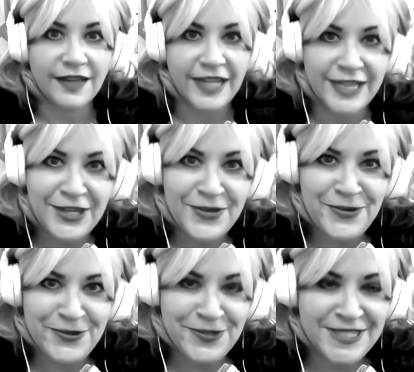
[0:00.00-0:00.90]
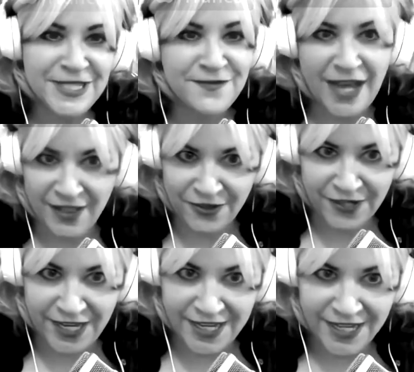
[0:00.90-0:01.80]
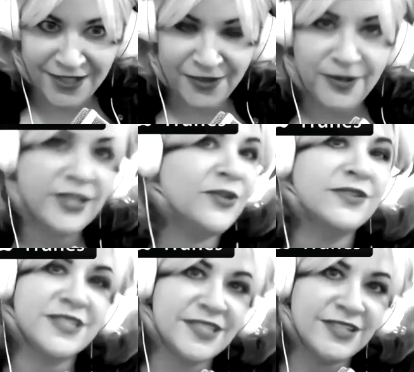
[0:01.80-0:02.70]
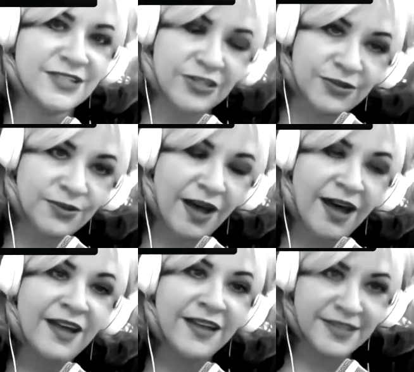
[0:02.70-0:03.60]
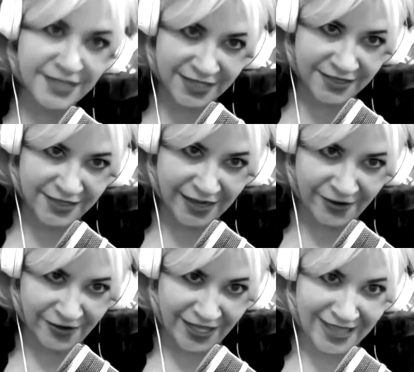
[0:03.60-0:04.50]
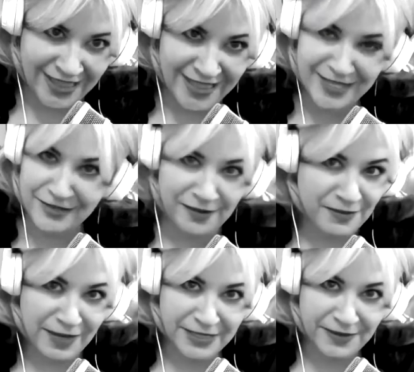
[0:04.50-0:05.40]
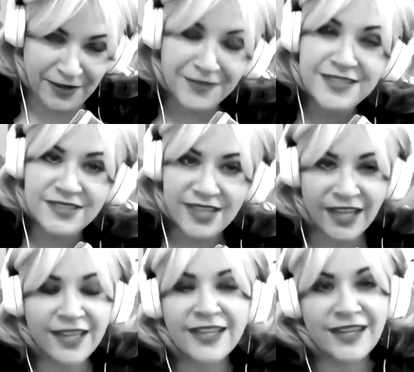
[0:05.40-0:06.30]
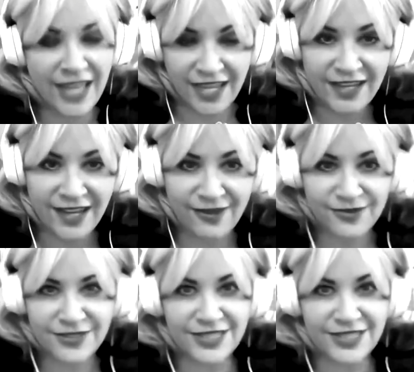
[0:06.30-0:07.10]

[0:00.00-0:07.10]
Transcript: Hello, this is Valerie Aiello, and you're listening to Idea Diary. Thanks for coming back to my office and hanging out.